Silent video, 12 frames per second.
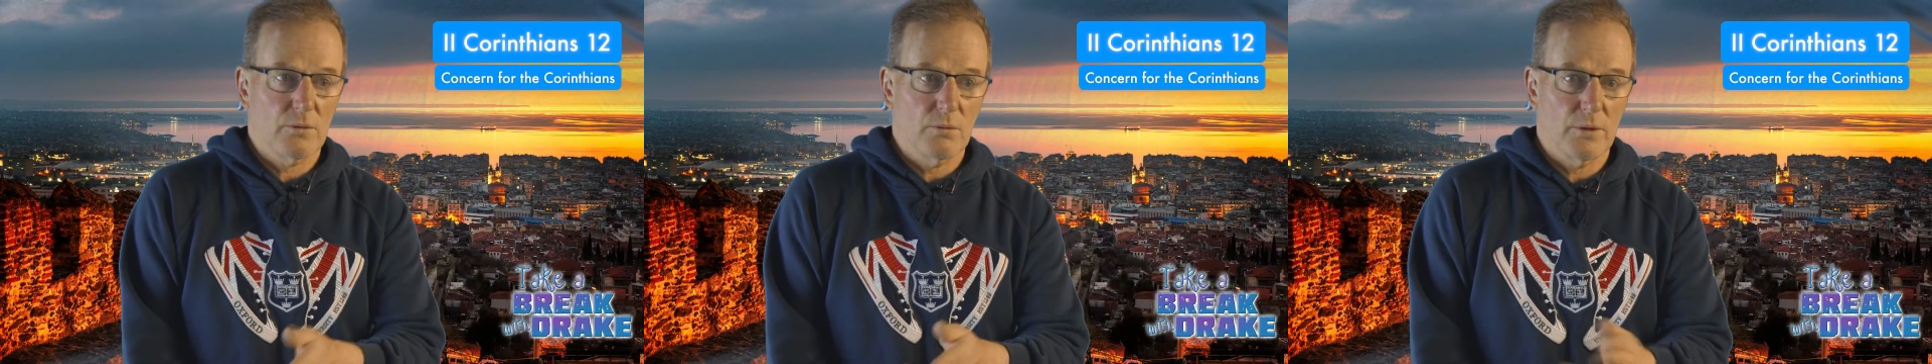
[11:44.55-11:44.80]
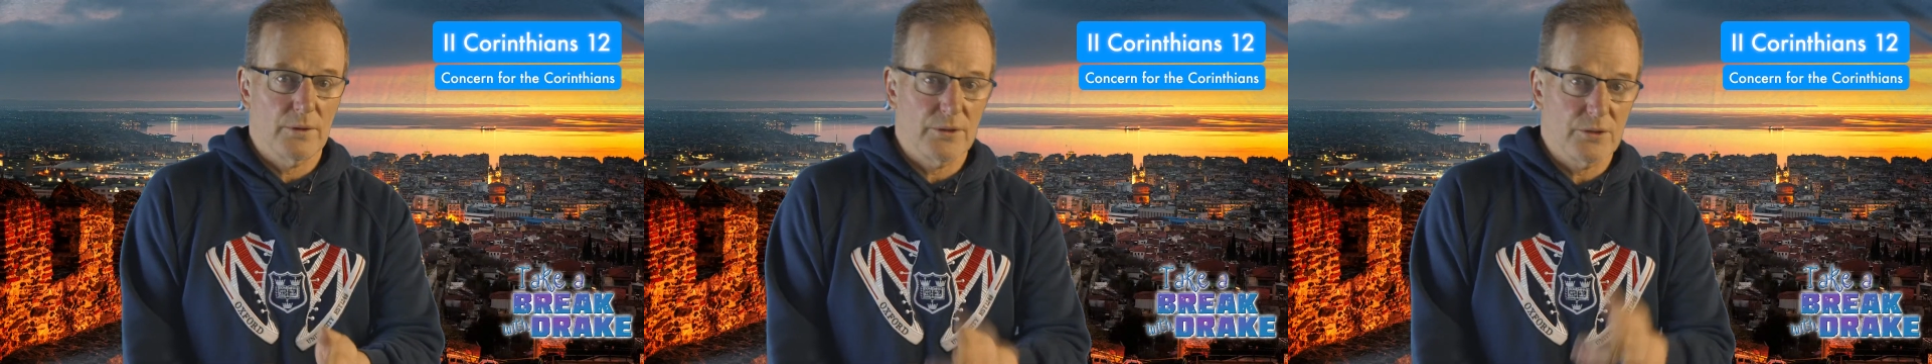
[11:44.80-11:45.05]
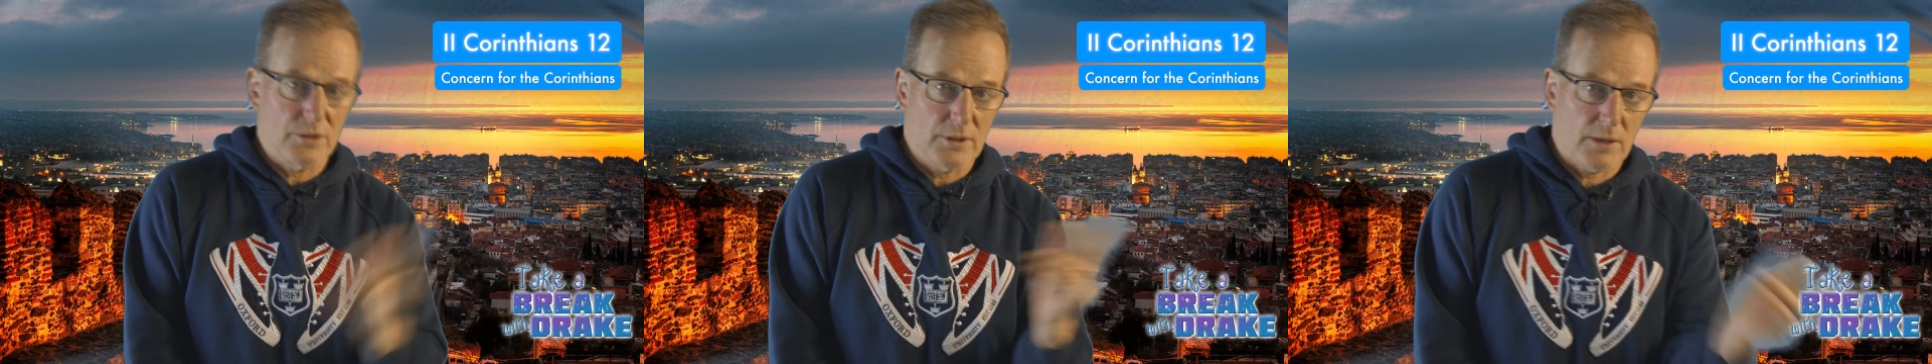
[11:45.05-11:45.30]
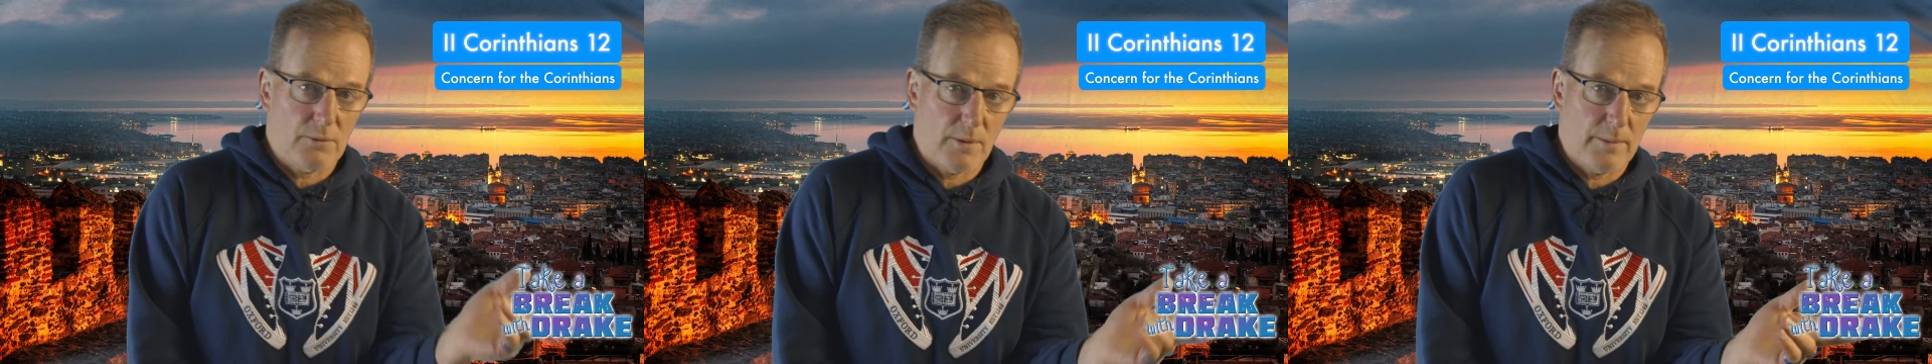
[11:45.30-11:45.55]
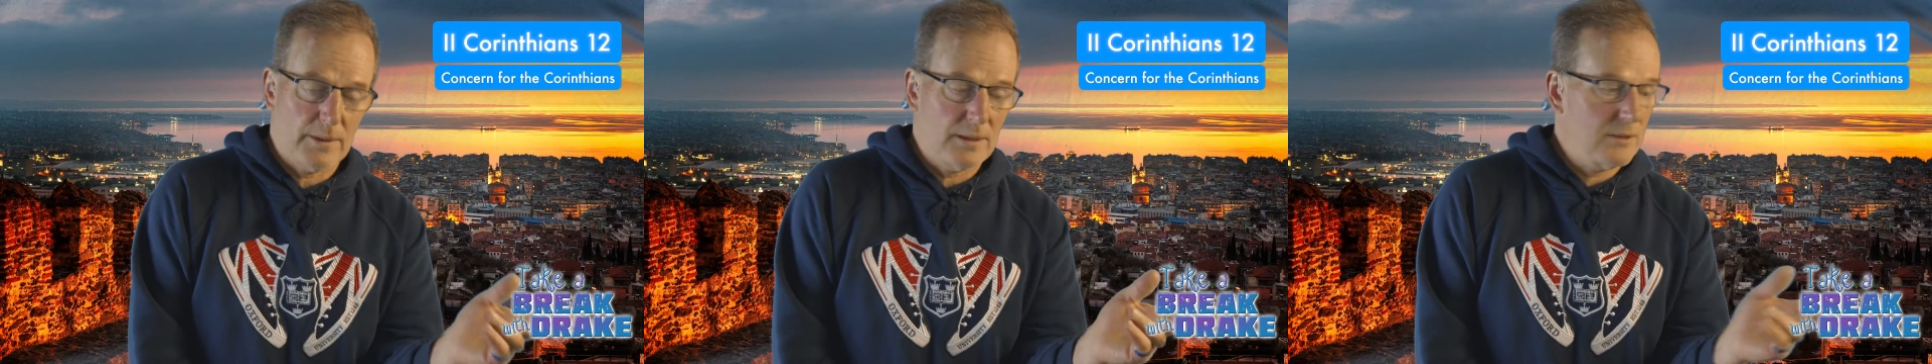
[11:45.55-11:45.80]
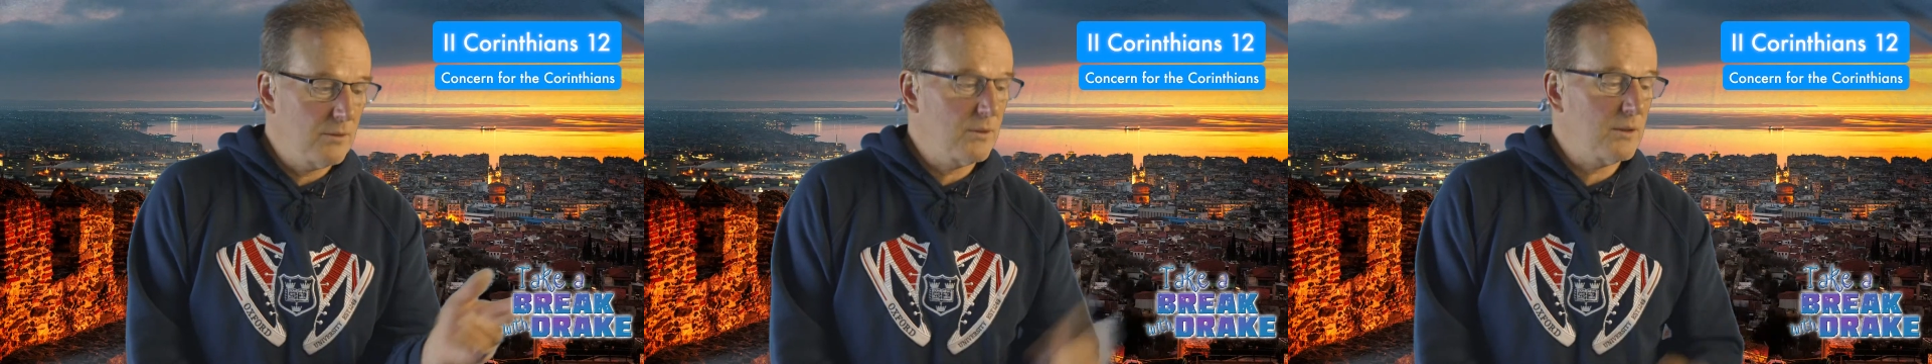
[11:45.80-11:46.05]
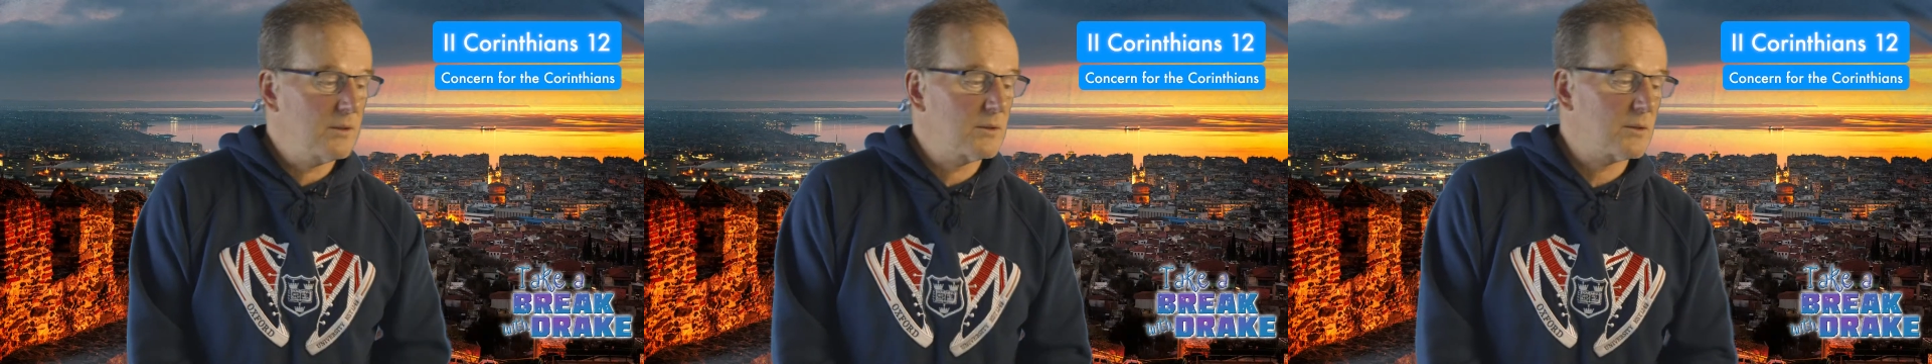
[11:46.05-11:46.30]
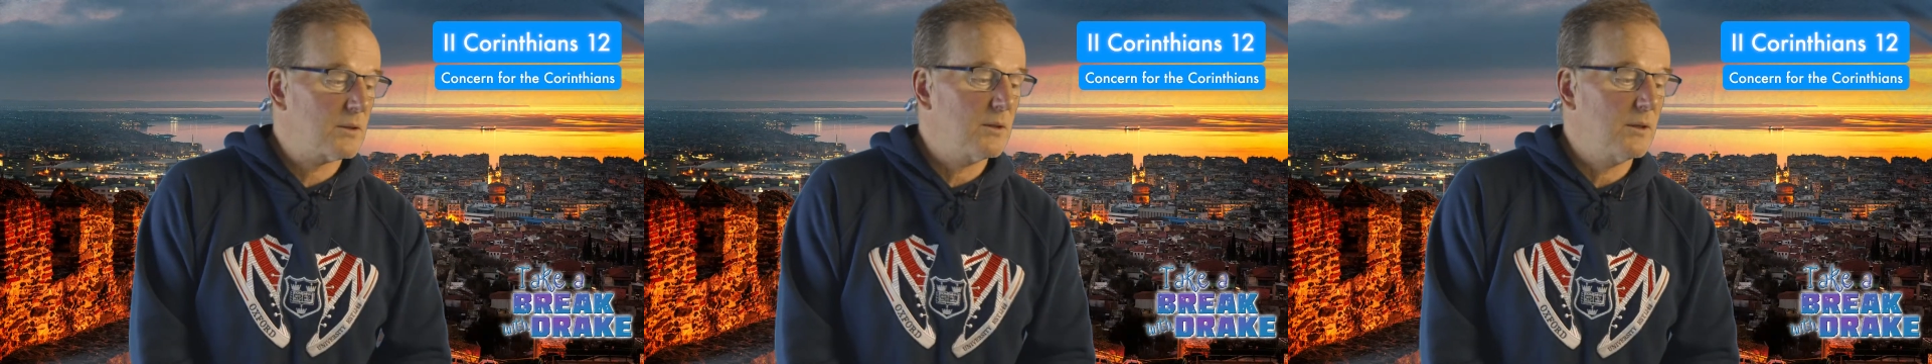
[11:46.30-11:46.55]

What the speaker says: Well, did you not want me to do this?